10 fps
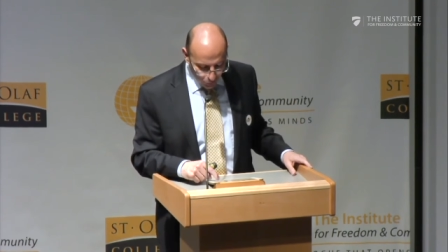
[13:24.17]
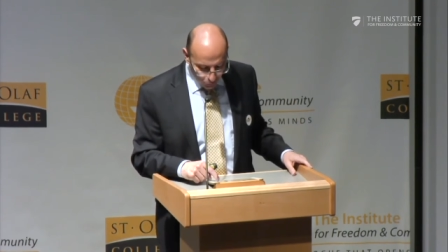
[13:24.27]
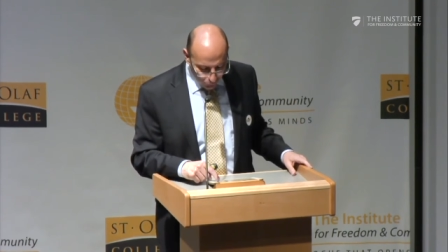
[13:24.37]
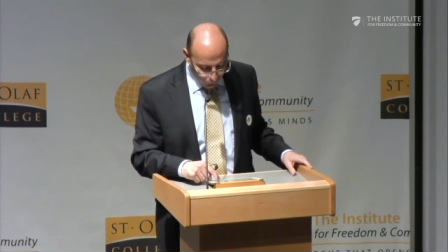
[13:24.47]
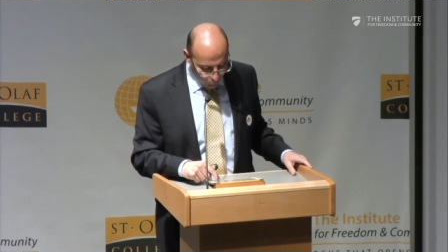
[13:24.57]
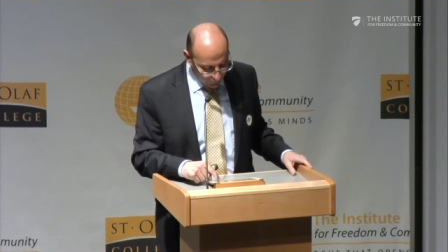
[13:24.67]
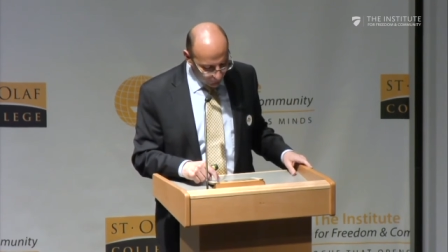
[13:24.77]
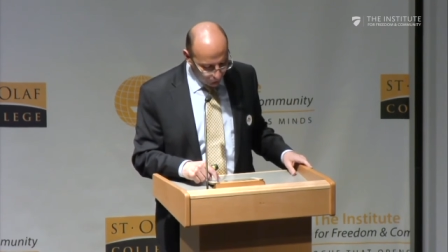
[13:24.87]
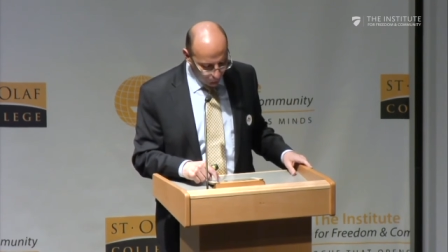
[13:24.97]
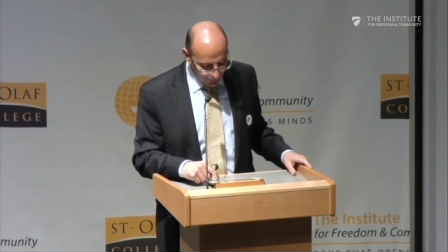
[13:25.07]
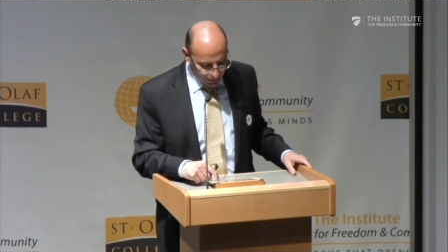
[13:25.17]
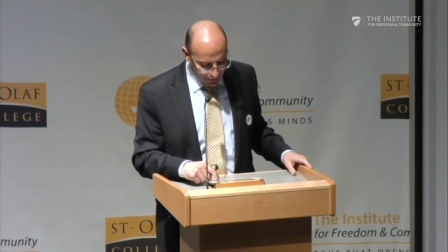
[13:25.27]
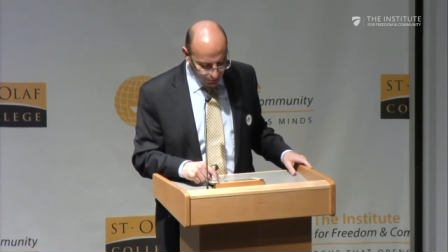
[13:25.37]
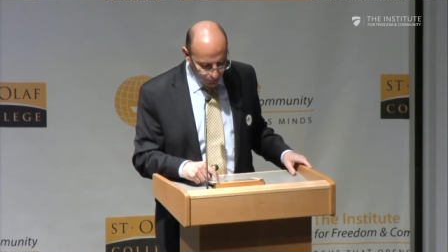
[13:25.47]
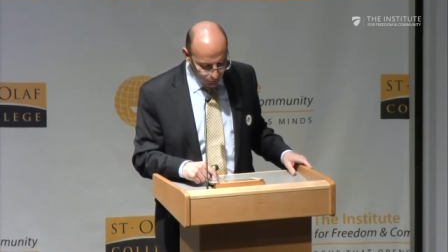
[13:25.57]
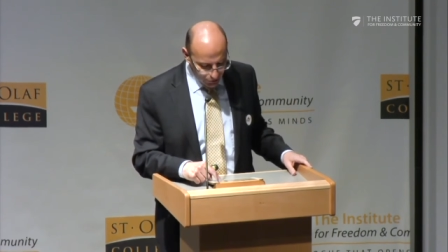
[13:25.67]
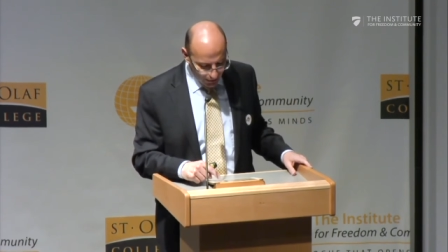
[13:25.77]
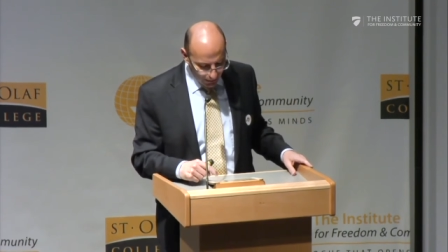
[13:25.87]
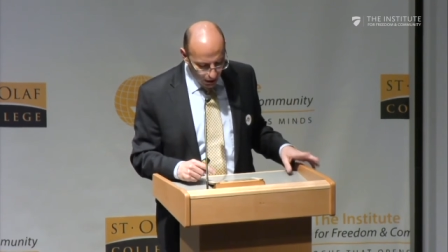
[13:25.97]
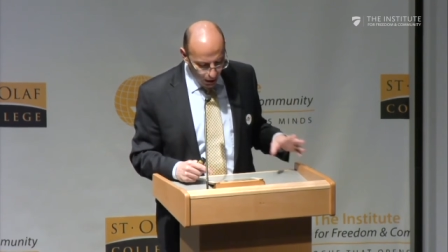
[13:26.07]
who voted for this
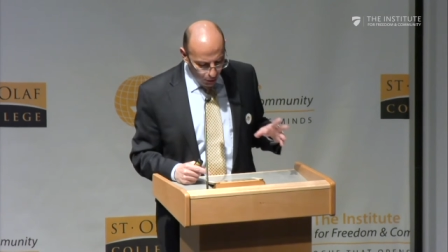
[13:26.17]
resolution,